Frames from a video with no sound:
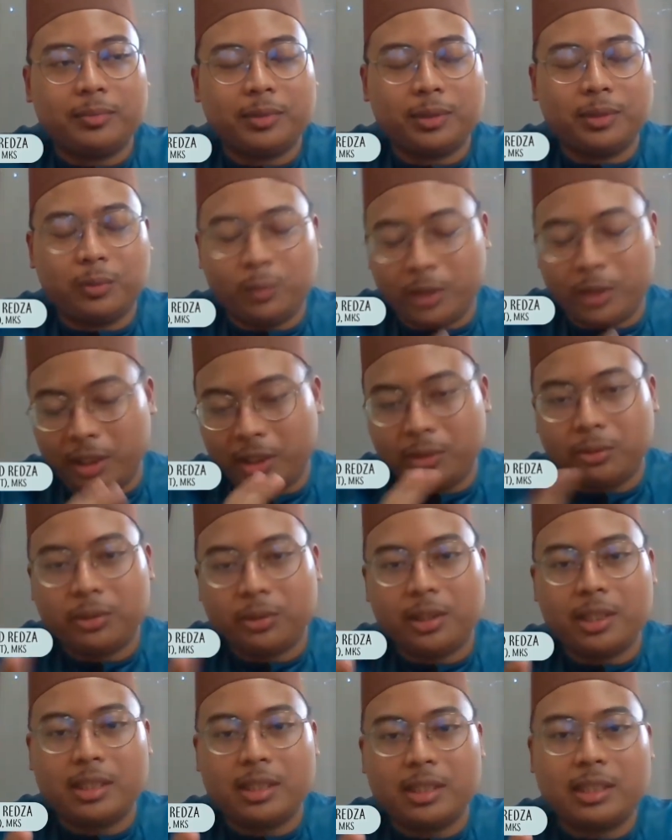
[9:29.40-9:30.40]
we
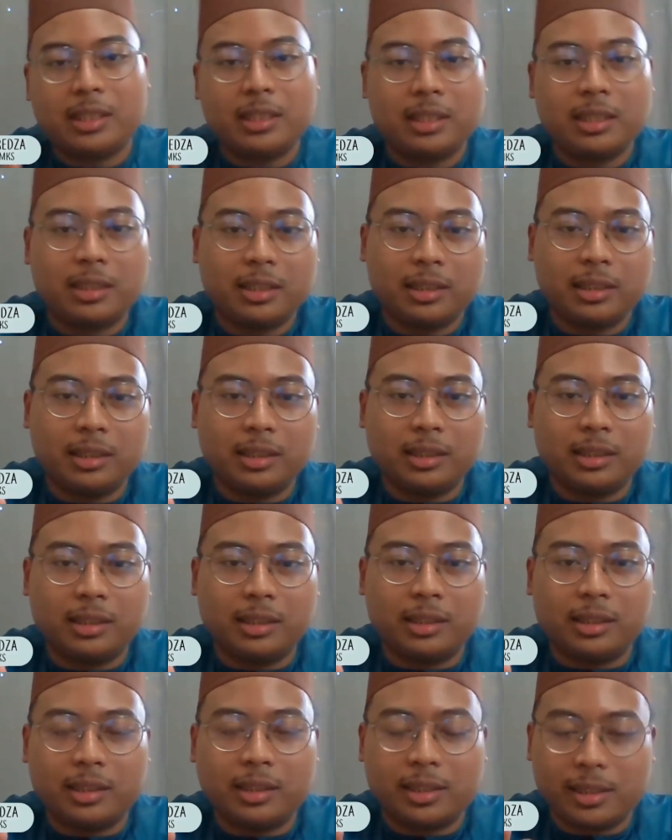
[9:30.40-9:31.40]
notice
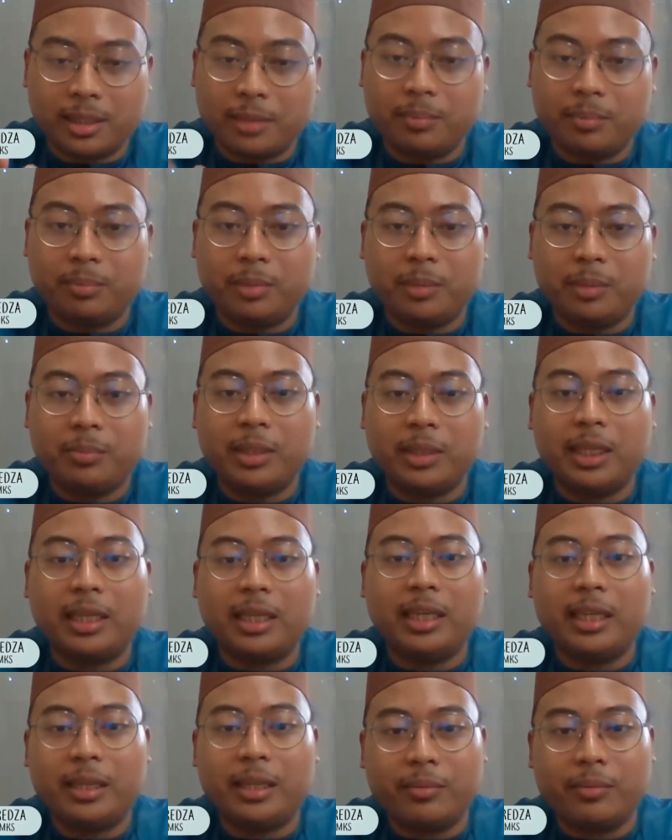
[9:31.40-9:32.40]
some people
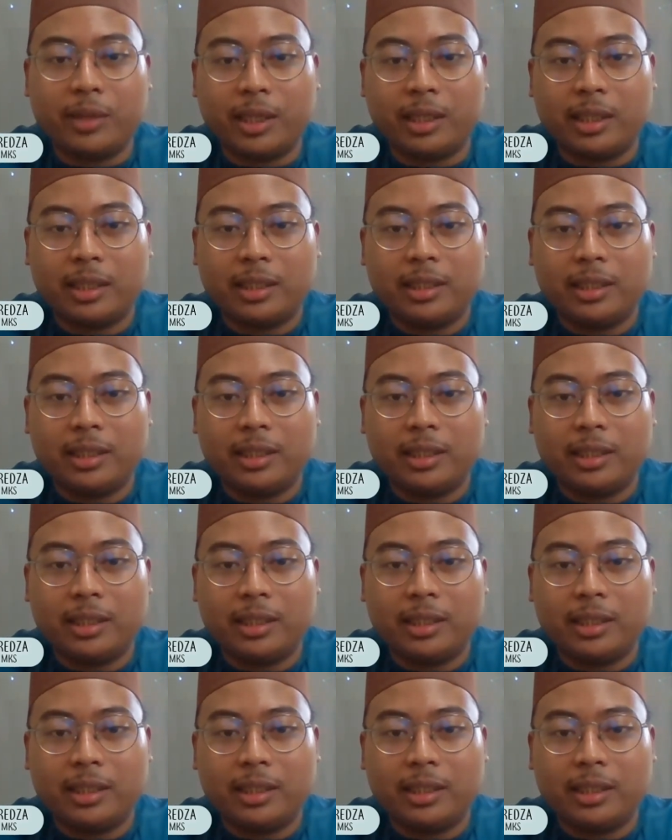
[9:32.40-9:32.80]
claim that